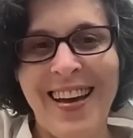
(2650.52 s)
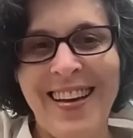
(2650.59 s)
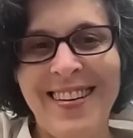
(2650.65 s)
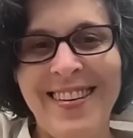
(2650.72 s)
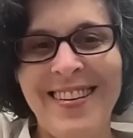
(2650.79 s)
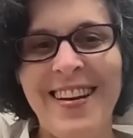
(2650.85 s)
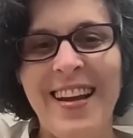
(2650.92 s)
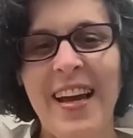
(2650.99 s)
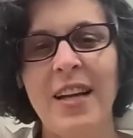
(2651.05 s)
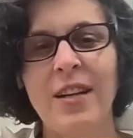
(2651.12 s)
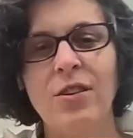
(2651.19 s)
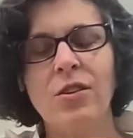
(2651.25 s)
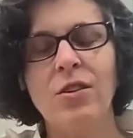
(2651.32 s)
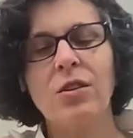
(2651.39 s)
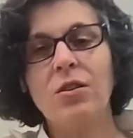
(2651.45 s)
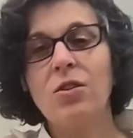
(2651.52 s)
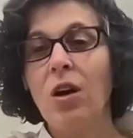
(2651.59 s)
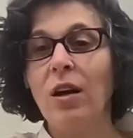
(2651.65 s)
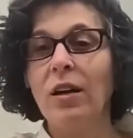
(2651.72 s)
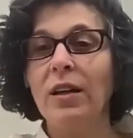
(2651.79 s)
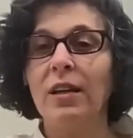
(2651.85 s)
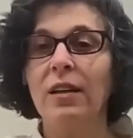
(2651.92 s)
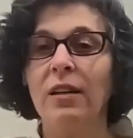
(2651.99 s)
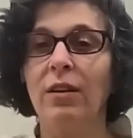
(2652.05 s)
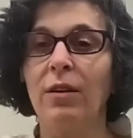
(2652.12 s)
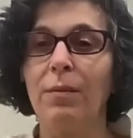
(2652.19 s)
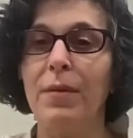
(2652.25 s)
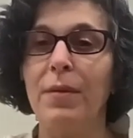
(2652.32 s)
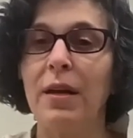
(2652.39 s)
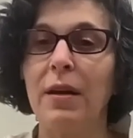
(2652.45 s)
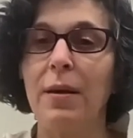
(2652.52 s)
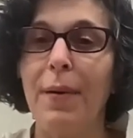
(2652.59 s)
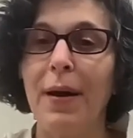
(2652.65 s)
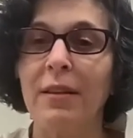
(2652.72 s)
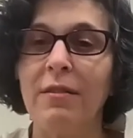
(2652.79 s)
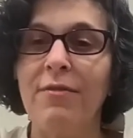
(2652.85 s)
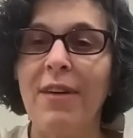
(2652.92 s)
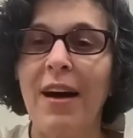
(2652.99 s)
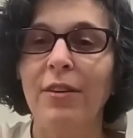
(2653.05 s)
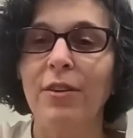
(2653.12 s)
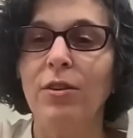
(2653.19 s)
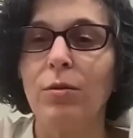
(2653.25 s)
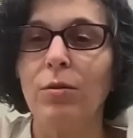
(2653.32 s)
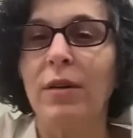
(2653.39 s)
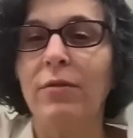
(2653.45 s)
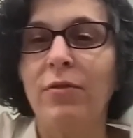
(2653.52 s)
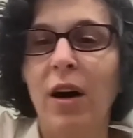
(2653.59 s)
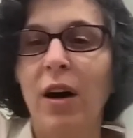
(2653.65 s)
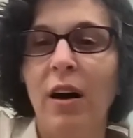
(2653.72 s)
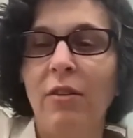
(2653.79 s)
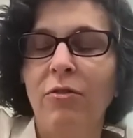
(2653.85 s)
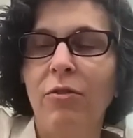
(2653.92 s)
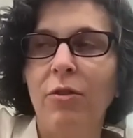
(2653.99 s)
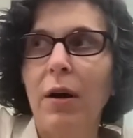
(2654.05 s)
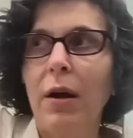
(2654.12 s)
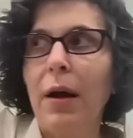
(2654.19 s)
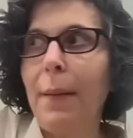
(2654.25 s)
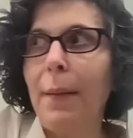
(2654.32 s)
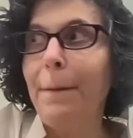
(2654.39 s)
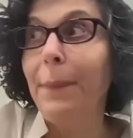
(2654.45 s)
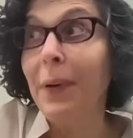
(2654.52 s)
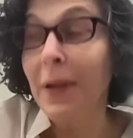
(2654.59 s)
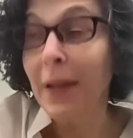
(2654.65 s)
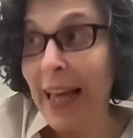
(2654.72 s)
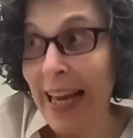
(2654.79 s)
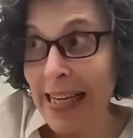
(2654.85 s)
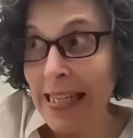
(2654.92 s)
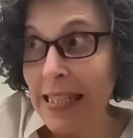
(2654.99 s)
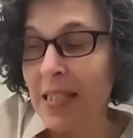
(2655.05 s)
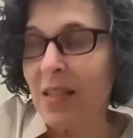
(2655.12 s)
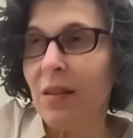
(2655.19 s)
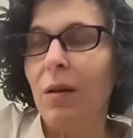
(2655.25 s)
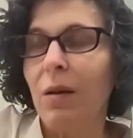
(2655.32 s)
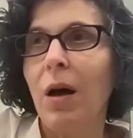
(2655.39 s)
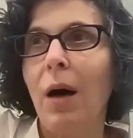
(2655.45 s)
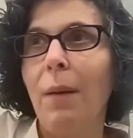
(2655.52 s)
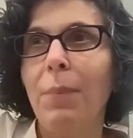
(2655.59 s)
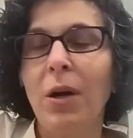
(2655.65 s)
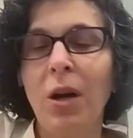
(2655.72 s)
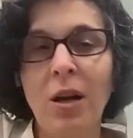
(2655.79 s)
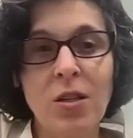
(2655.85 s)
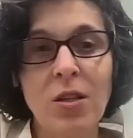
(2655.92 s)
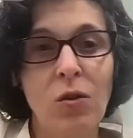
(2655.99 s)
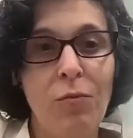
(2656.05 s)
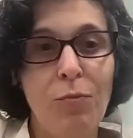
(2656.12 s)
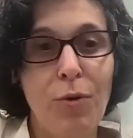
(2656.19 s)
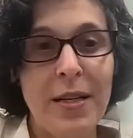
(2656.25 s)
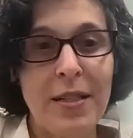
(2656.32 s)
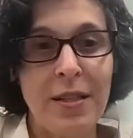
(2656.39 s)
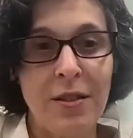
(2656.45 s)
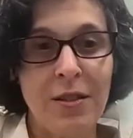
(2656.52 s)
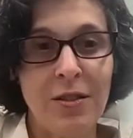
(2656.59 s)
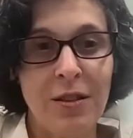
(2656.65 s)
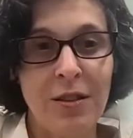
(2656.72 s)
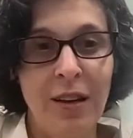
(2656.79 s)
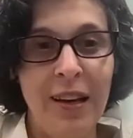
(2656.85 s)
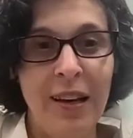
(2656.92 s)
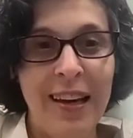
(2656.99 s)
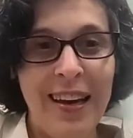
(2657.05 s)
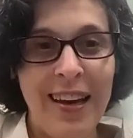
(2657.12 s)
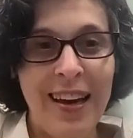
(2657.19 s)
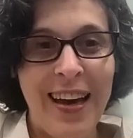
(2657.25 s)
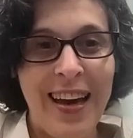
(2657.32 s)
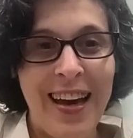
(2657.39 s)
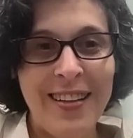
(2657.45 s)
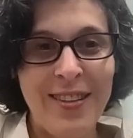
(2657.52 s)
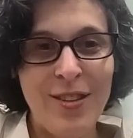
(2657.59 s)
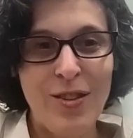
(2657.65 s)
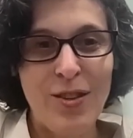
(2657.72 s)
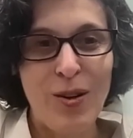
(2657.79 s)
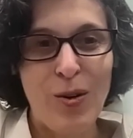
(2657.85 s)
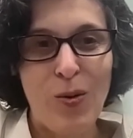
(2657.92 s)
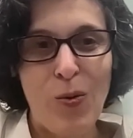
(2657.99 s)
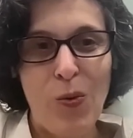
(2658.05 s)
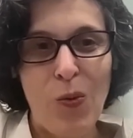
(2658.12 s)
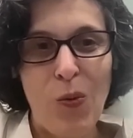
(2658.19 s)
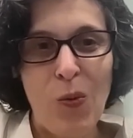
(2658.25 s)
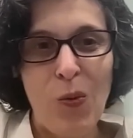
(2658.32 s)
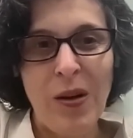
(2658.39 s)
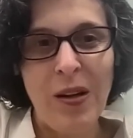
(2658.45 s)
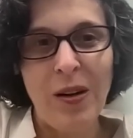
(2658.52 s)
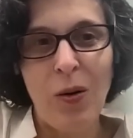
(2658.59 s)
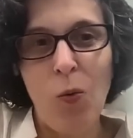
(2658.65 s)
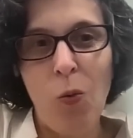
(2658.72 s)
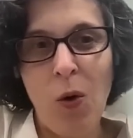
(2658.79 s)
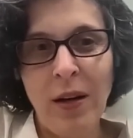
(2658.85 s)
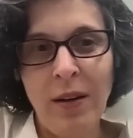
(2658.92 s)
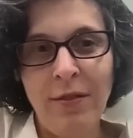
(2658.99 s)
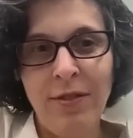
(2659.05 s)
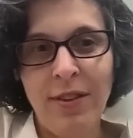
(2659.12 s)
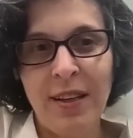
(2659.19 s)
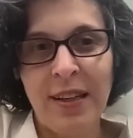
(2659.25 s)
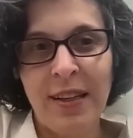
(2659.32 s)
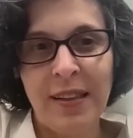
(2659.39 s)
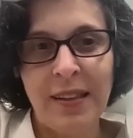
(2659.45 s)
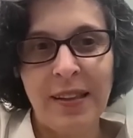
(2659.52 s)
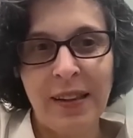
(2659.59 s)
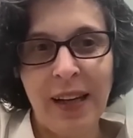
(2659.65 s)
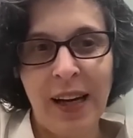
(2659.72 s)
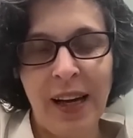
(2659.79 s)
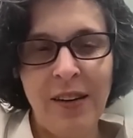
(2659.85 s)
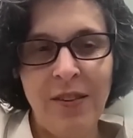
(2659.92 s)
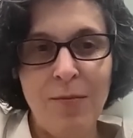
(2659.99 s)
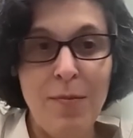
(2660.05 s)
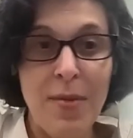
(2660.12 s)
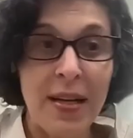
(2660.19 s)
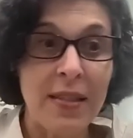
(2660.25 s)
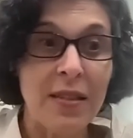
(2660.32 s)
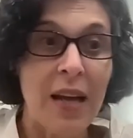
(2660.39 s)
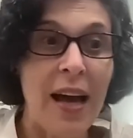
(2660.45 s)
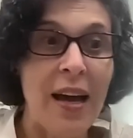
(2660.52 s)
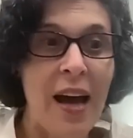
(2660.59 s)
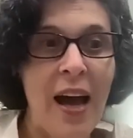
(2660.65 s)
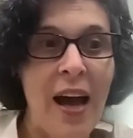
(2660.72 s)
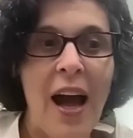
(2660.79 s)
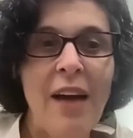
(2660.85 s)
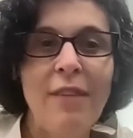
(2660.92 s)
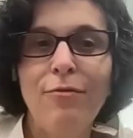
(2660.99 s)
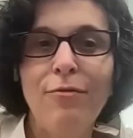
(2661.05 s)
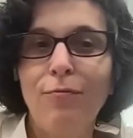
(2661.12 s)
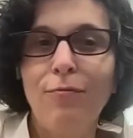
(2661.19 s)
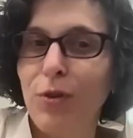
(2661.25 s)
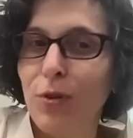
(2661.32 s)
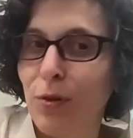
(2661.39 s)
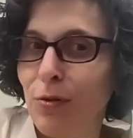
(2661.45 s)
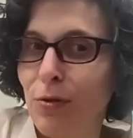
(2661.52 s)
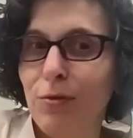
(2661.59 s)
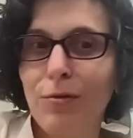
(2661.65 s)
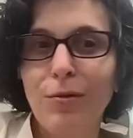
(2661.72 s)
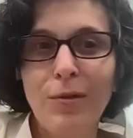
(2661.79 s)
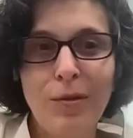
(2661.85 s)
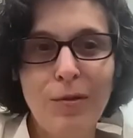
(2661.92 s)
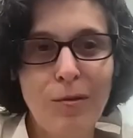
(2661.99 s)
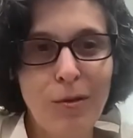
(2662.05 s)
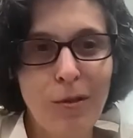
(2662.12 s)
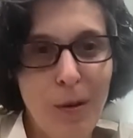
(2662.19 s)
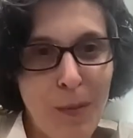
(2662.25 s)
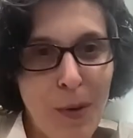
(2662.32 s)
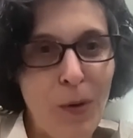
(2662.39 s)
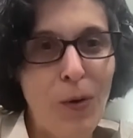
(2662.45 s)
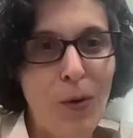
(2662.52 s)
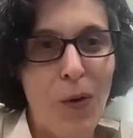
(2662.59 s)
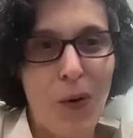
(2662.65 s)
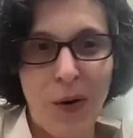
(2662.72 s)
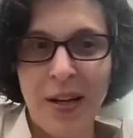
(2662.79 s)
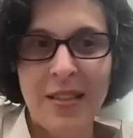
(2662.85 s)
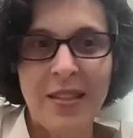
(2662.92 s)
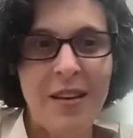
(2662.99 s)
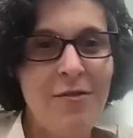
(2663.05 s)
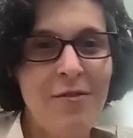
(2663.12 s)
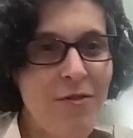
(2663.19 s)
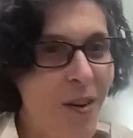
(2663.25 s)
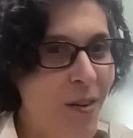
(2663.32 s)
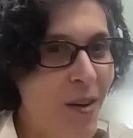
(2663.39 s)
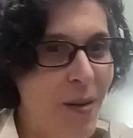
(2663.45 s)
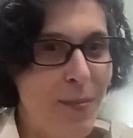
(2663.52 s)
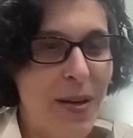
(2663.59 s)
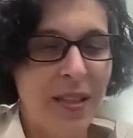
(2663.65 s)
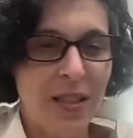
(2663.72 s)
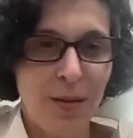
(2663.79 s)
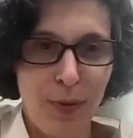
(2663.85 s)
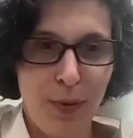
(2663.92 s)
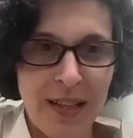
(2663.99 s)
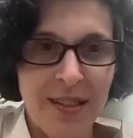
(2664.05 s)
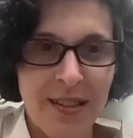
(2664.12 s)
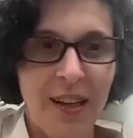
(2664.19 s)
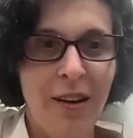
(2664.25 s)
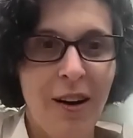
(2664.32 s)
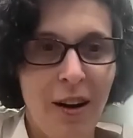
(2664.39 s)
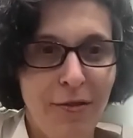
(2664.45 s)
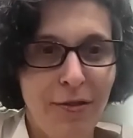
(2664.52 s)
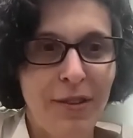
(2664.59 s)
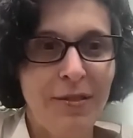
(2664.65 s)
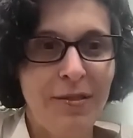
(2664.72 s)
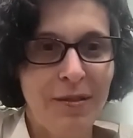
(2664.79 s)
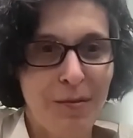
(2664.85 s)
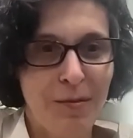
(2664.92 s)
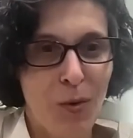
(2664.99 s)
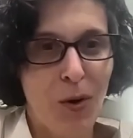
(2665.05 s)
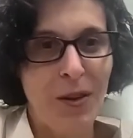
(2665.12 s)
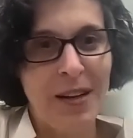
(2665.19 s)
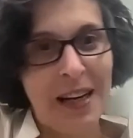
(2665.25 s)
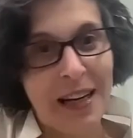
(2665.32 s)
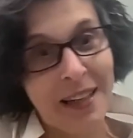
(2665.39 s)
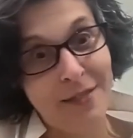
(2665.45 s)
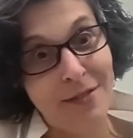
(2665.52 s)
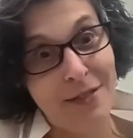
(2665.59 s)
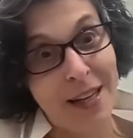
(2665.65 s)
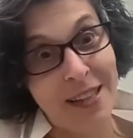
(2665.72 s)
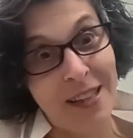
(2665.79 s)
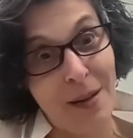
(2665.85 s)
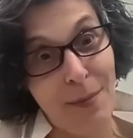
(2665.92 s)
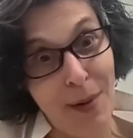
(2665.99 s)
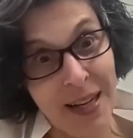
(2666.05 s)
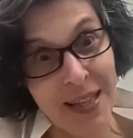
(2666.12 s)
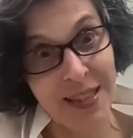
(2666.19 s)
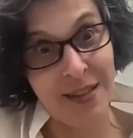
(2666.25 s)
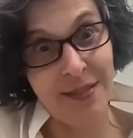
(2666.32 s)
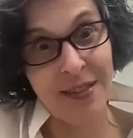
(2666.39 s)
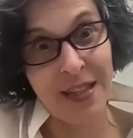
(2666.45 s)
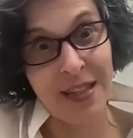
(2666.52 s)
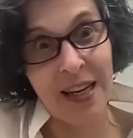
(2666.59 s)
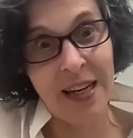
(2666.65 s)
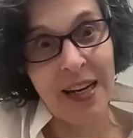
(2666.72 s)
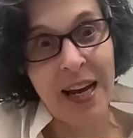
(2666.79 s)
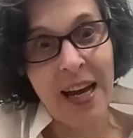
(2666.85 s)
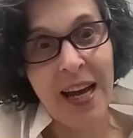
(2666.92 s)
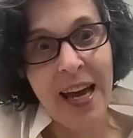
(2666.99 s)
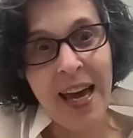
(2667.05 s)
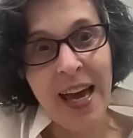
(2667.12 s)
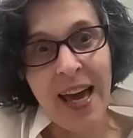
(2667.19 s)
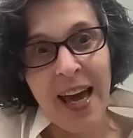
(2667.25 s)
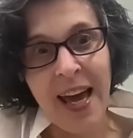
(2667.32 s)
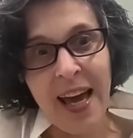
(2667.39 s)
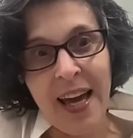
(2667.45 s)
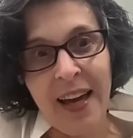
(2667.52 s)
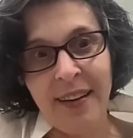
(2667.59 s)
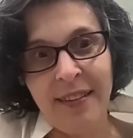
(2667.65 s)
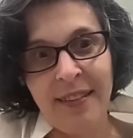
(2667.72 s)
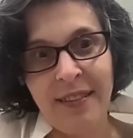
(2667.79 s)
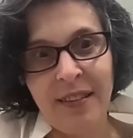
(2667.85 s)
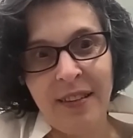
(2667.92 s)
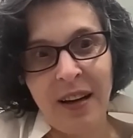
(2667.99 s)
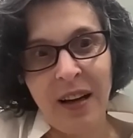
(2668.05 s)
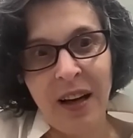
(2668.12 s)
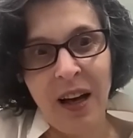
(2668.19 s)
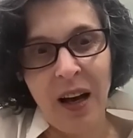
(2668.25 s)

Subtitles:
and talking a little bit about the value of place, but also of presence. And so, one of the kind of mixed, I view remote court as a very mixed blessing, often more on the negative side than the positive side. And